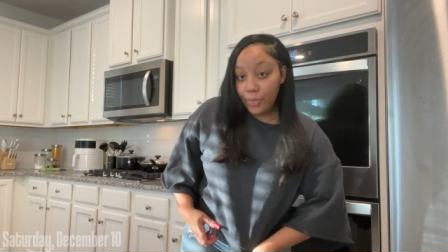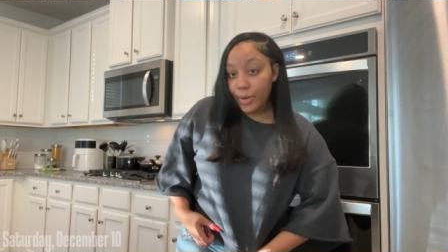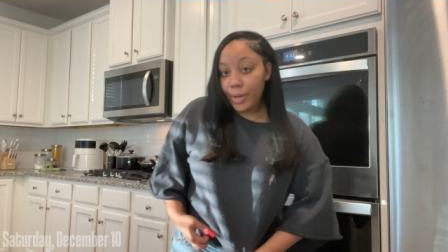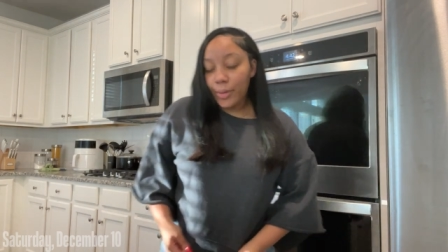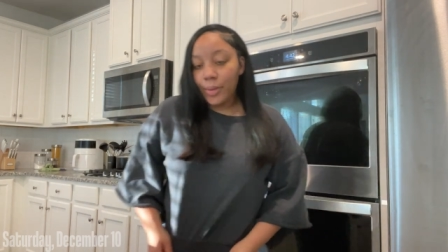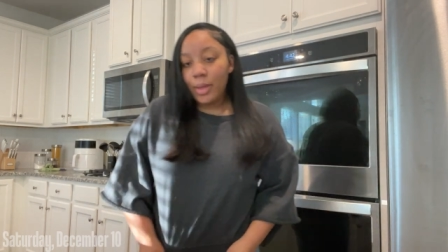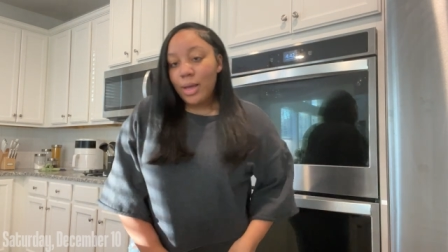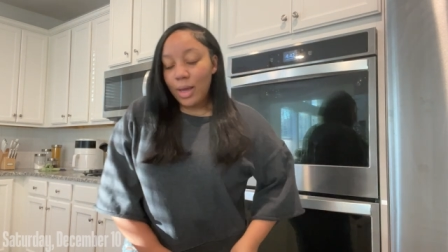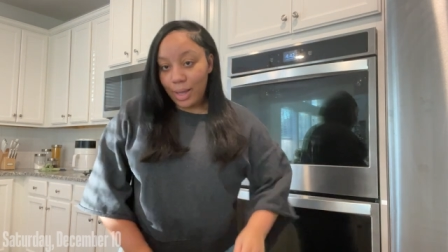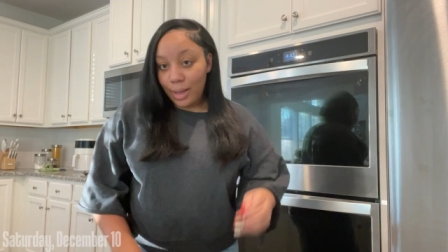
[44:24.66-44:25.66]
real.
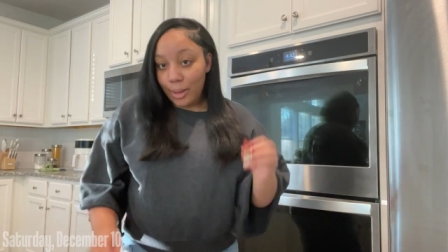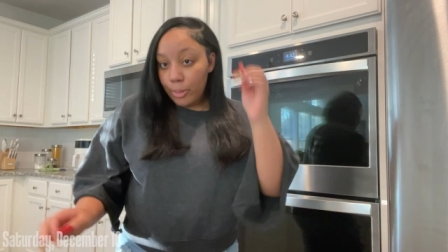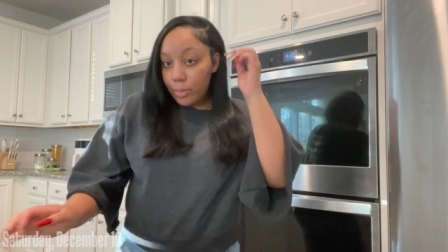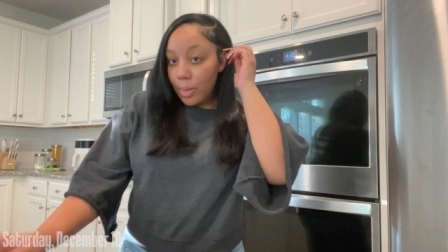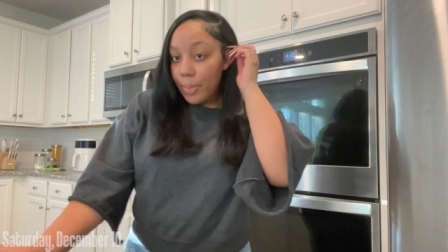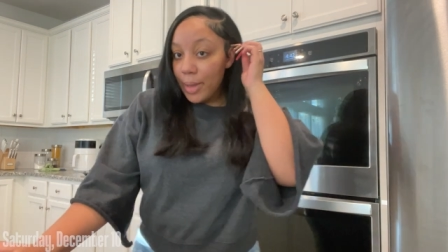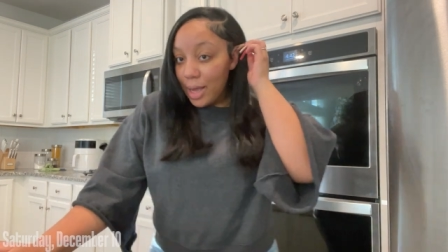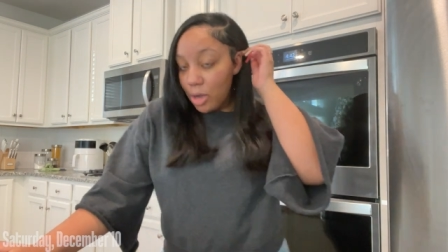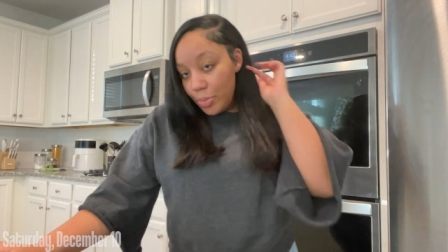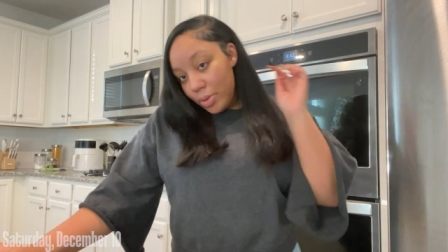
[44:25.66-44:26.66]
Um, but I
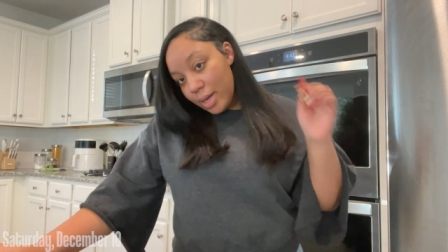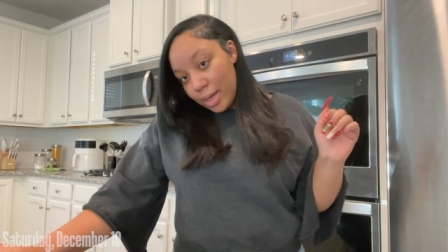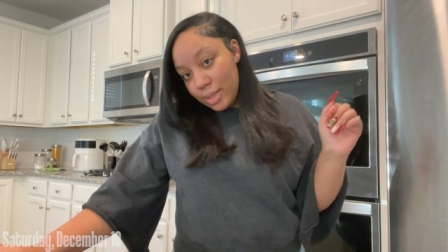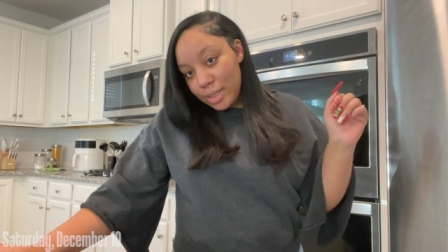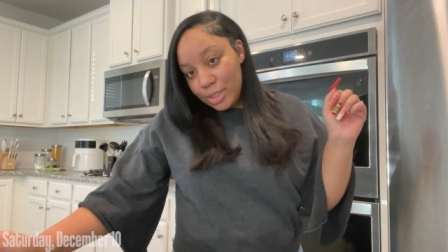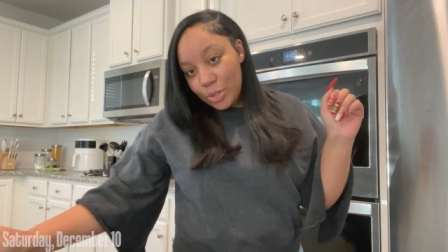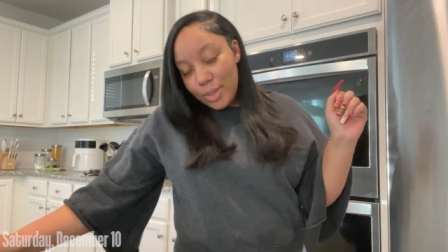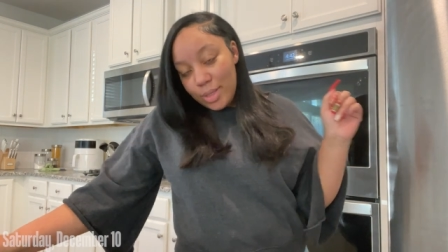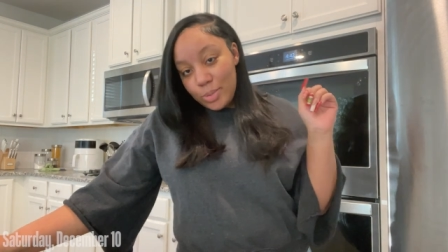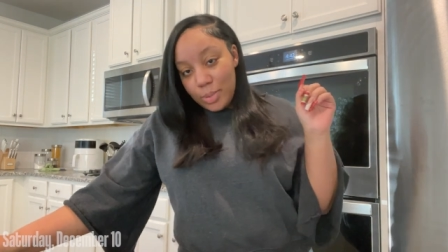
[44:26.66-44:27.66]
hope you guys
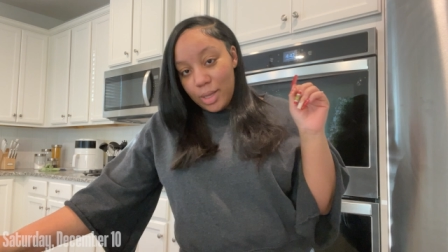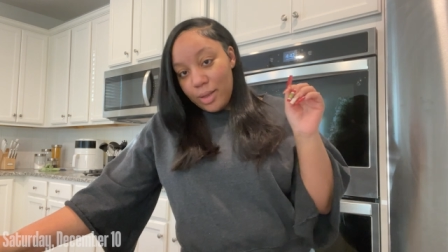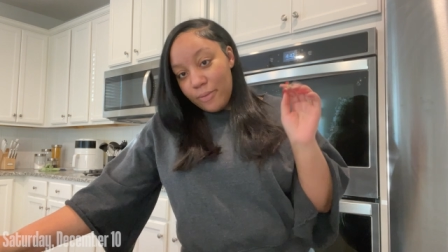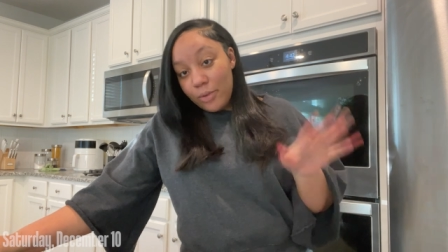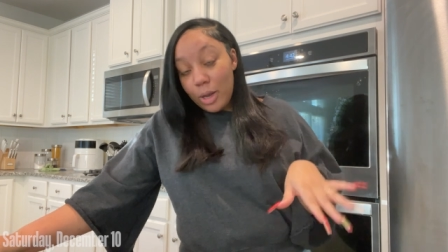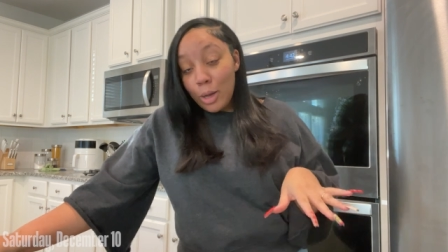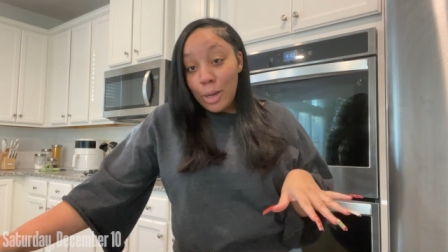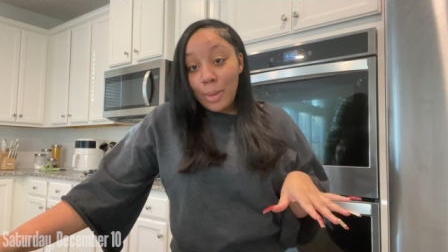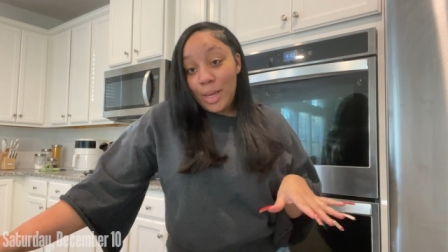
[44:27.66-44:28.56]
enjoyed this weekly vlog.